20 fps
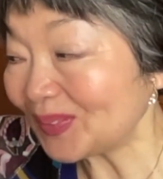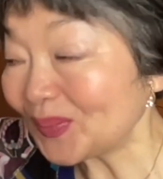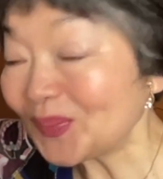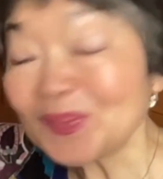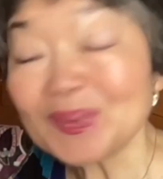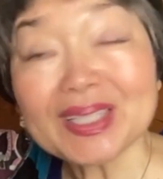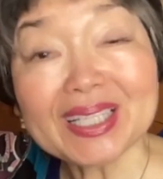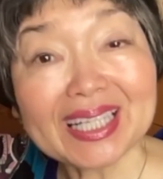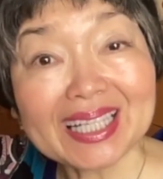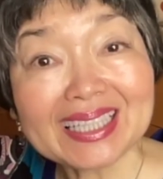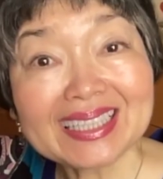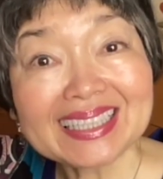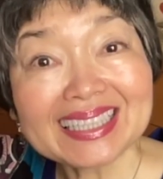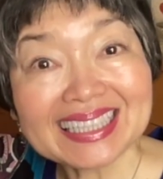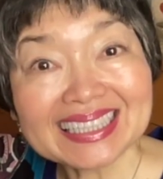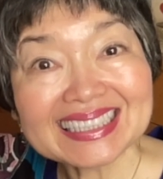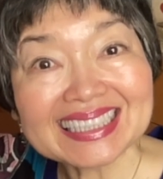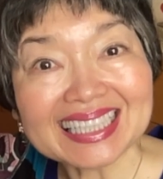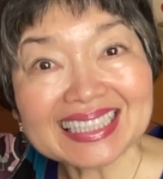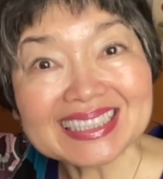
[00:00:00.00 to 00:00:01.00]
We learned
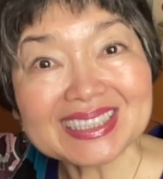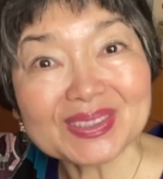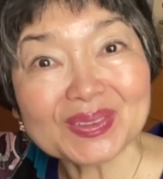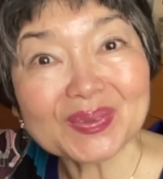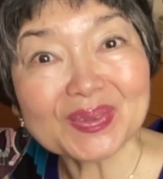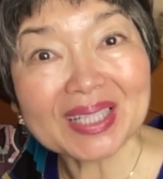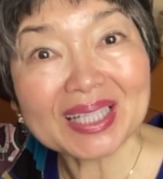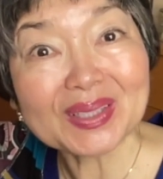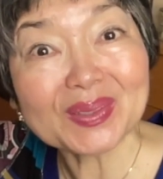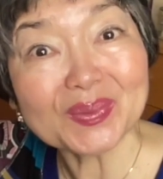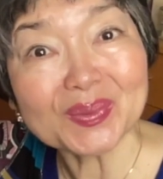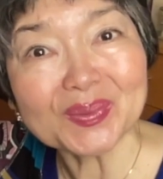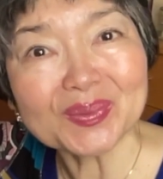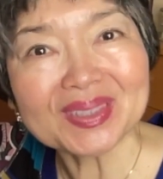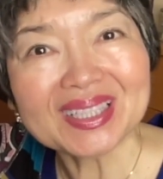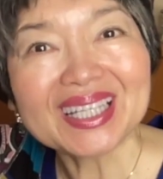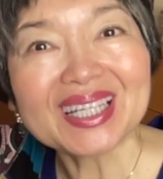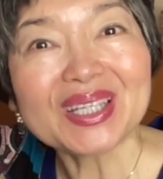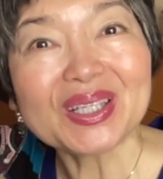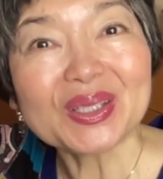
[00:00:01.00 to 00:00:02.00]
this kanji today too.
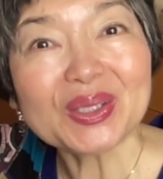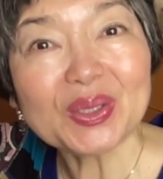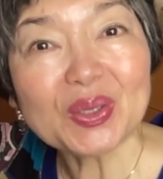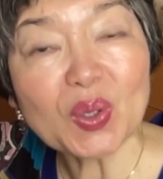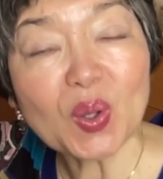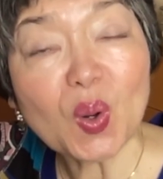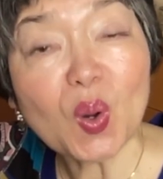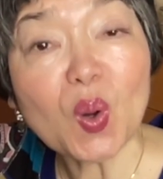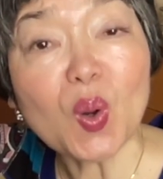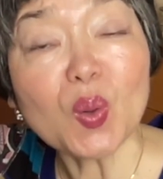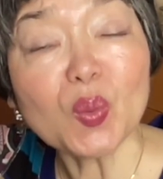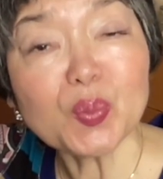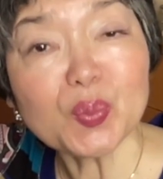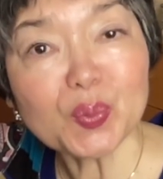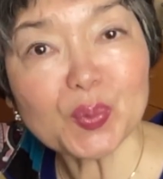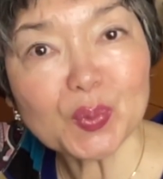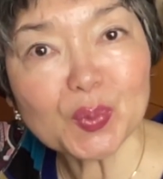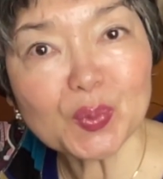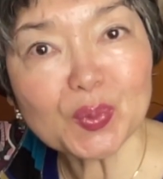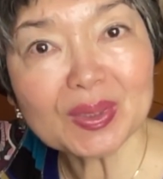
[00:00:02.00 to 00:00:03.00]

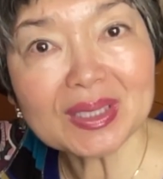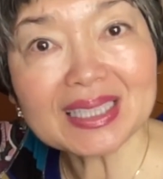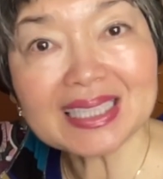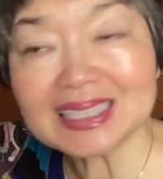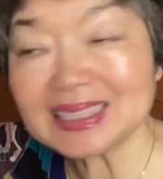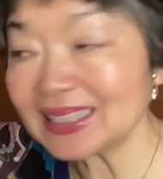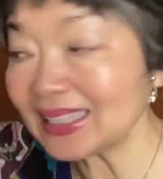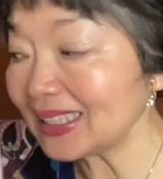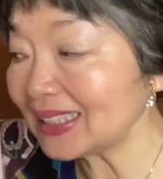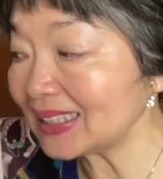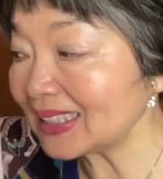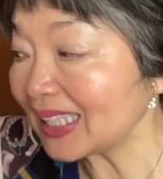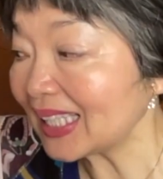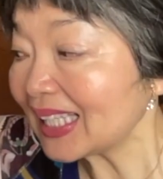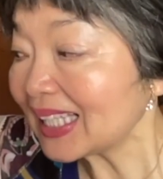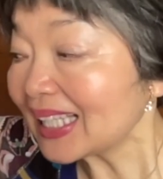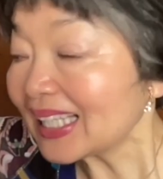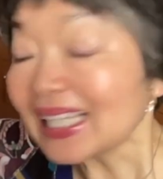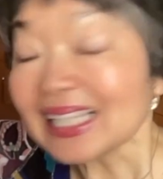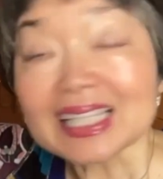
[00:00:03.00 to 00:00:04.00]
Yofu. This is
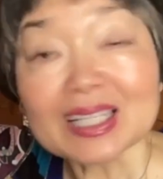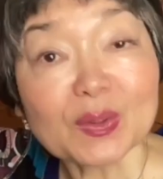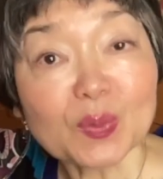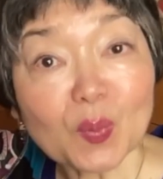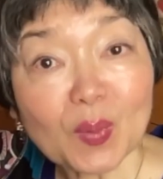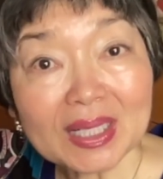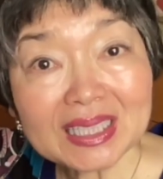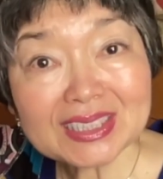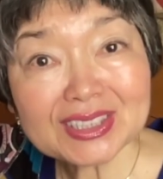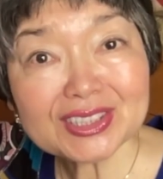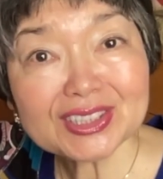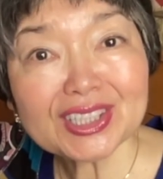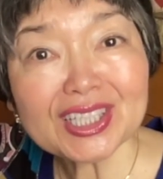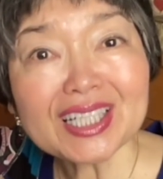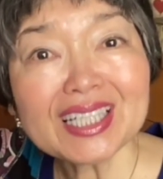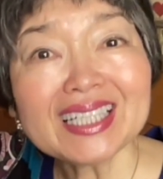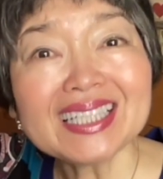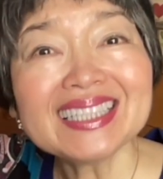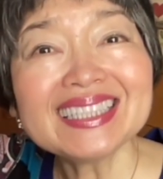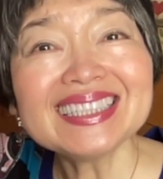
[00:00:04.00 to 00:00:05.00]

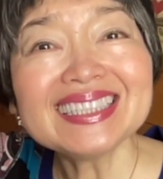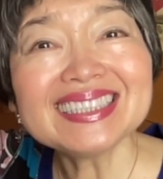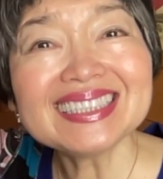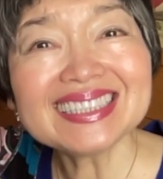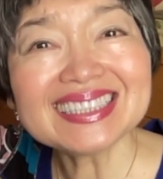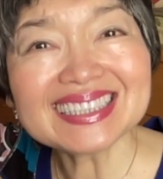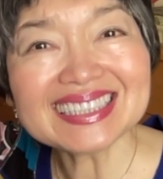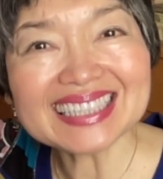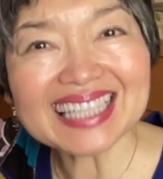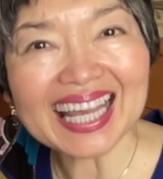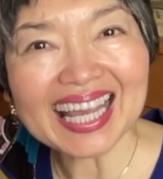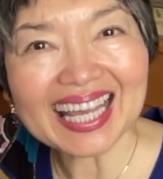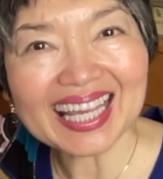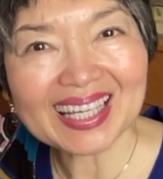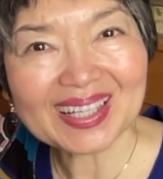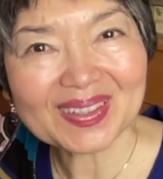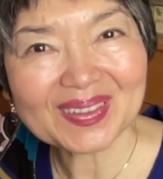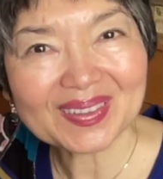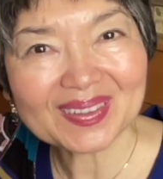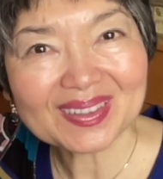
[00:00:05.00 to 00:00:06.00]
Western
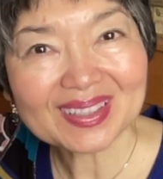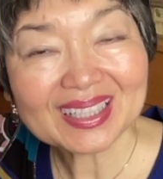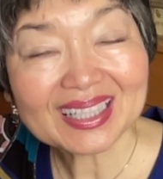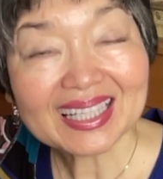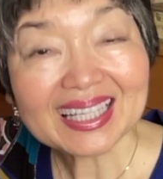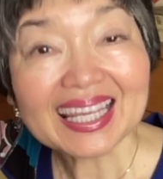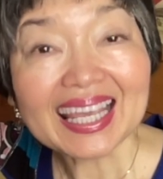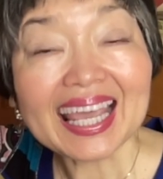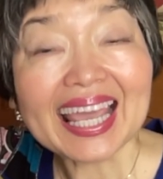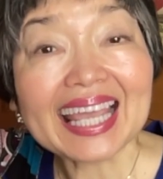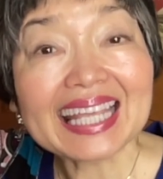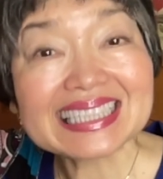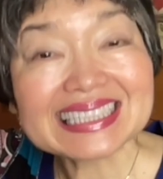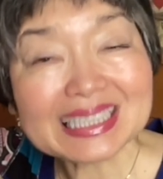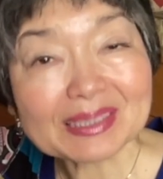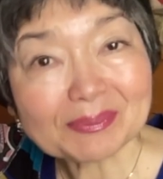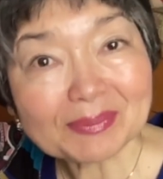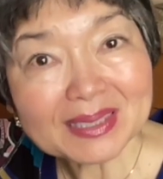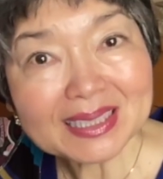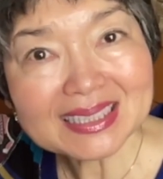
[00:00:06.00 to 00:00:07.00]
style. In
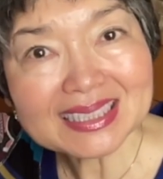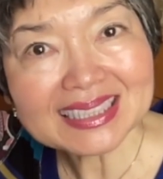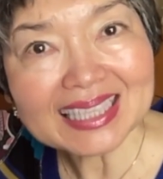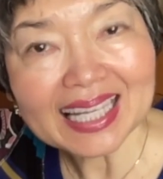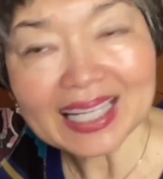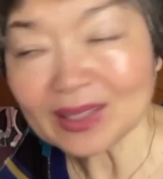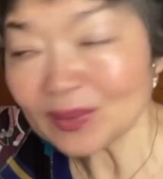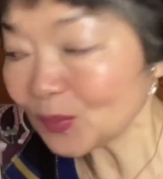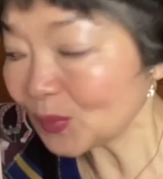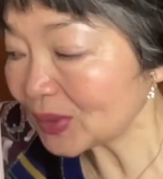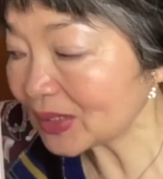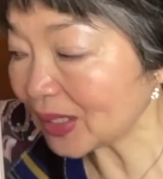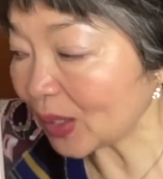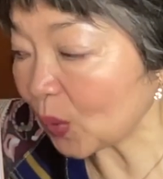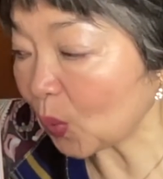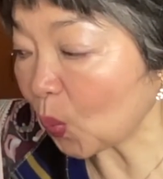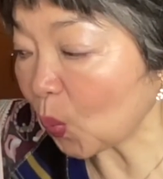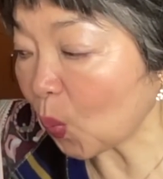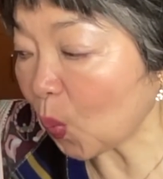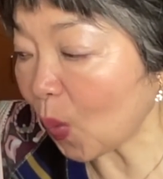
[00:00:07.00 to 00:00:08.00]
Japanese style, we say
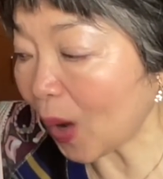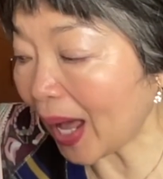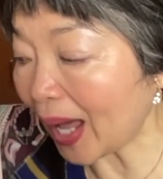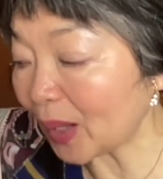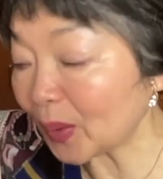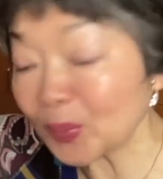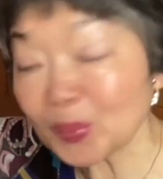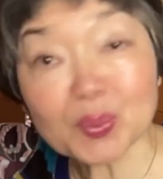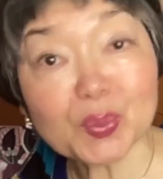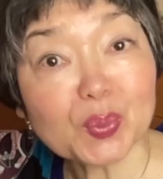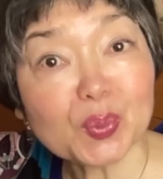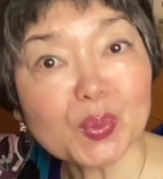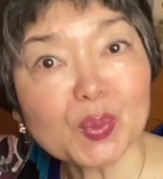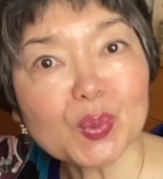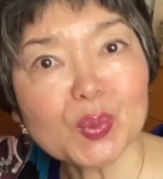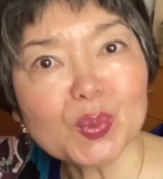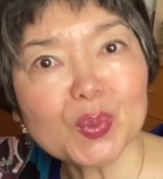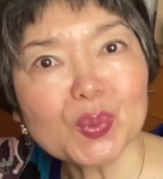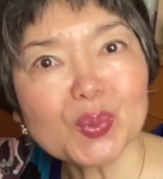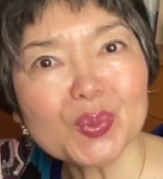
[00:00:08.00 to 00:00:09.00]

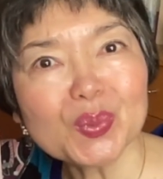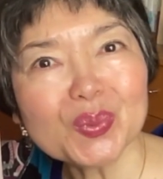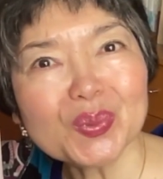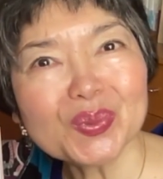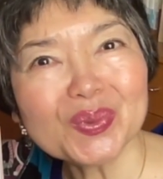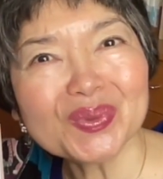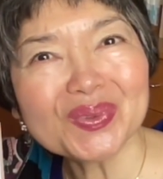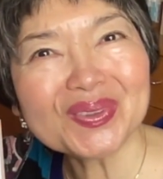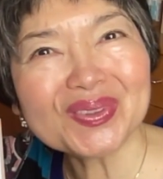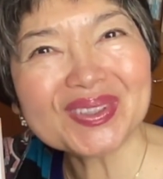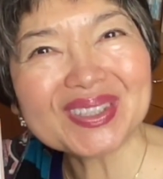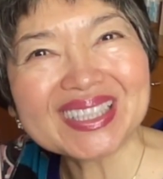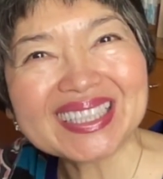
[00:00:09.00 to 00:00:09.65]
wafu.